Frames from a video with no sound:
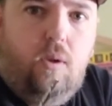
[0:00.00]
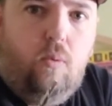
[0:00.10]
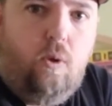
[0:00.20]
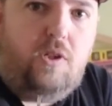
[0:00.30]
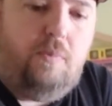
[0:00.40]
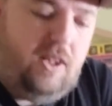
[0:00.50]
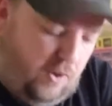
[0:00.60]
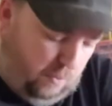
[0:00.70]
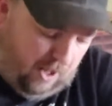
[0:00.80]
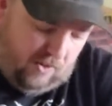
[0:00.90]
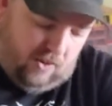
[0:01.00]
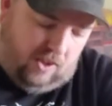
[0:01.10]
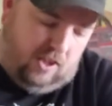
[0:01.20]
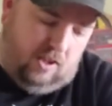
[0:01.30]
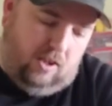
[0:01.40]
which means
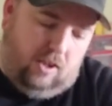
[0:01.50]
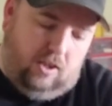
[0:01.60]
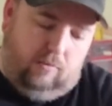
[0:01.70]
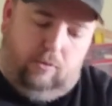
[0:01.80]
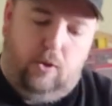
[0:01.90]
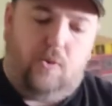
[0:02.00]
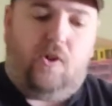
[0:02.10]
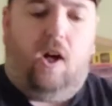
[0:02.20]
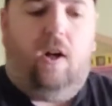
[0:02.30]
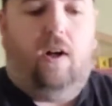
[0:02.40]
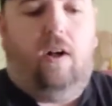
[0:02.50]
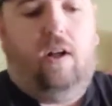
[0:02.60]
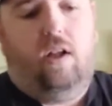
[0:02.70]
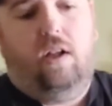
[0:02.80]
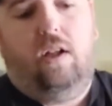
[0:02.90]
basically the flutes are
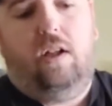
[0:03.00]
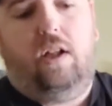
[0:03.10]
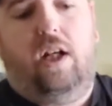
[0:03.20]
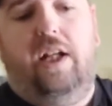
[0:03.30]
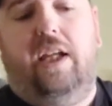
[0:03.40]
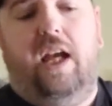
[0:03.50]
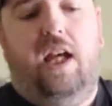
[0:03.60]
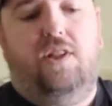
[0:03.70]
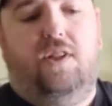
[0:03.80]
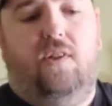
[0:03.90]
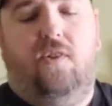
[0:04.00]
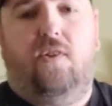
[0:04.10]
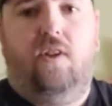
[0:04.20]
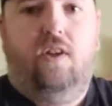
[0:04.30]
cutting edges.